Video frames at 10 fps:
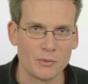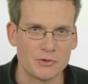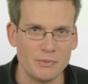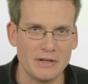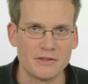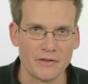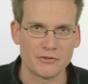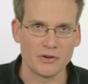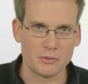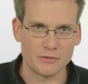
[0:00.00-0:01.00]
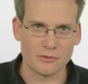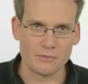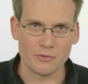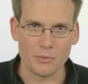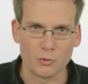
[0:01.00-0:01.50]
which means that the Sun was
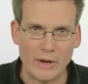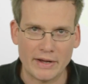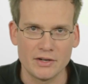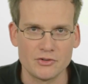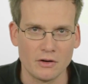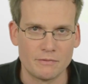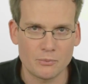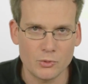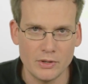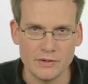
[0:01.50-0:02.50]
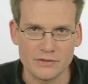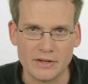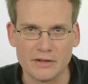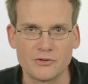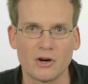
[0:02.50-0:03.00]
formed from the wreckage of previous
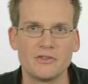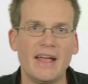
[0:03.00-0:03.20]
dead stars,